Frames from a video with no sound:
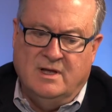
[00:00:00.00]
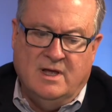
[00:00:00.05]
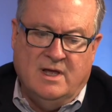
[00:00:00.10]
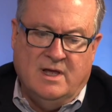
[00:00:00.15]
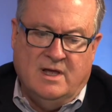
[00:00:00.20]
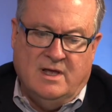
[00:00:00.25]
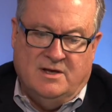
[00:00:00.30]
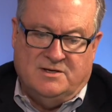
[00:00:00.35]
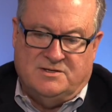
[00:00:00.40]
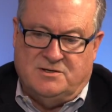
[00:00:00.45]

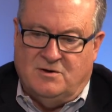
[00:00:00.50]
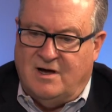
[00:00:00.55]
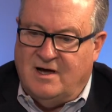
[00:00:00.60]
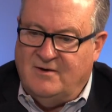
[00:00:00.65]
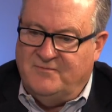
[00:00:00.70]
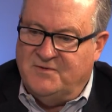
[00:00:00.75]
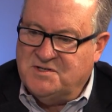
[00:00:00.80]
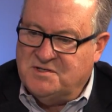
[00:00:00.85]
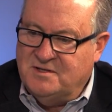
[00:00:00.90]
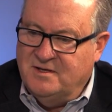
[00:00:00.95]
So
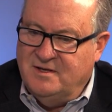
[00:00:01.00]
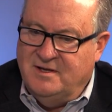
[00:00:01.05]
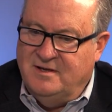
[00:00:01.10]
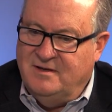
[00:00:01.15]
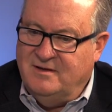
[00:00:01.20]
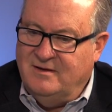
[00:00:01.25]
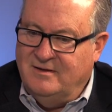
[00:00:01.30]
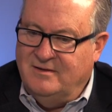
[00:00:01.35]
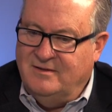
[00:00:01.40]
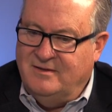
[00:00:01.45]

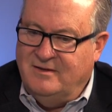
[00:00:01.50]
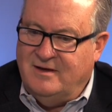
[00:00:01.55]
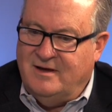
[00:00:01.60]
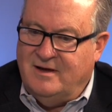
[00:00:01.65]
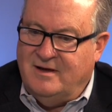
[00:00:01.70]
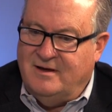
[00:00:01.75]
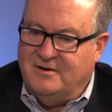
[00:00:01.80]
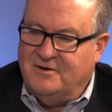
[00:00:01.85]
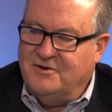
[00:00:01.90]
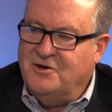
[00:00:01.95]
obviously
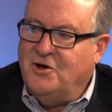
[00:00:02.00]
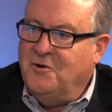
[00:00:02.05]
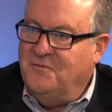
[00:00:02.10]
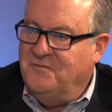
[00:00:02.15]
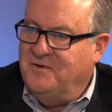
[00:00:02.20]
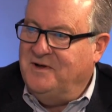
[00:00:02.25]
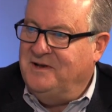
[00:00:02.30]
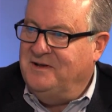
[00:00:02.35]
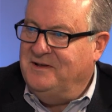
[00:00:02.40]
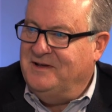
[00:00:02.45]

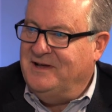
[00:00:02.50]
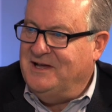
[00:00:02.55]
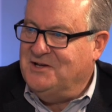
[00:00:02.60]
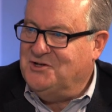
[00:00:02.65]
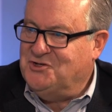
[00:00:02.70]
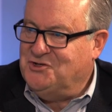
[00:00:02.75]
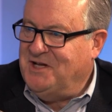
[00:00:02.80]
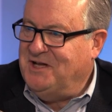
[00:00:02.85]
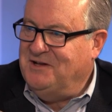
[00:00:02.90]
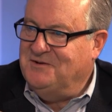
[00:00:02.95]
COVID has
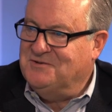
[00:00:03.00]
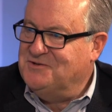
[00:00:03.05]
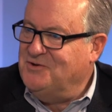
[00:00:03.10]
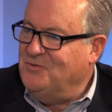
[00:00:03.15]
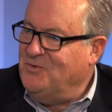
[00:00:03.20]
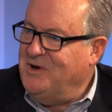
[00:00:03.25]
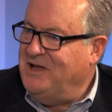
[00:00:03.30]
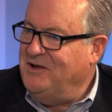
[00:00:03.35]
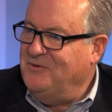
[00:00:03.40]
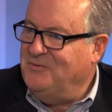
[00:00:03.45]
changed the
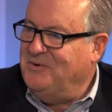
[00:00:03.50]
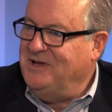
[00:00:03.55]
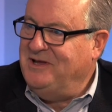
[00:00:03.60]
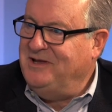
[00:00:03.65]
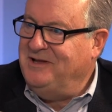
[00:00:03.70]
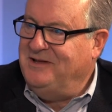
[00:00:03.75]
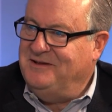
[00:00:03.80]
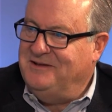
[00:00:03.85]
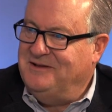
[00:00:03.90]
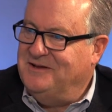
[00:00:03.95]
way
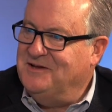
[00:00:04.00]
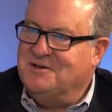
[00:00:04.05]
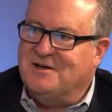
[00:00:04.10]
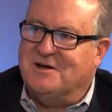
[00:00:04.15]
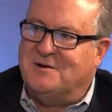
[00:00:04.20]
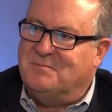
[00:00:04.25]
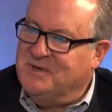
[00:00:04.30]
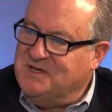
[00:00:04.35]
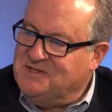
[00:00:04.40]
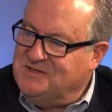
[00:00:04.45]
we
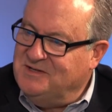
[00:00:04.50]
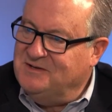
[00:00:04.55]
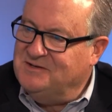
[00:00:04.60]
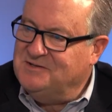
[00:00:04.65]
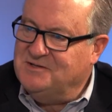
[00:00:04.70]
conduct business,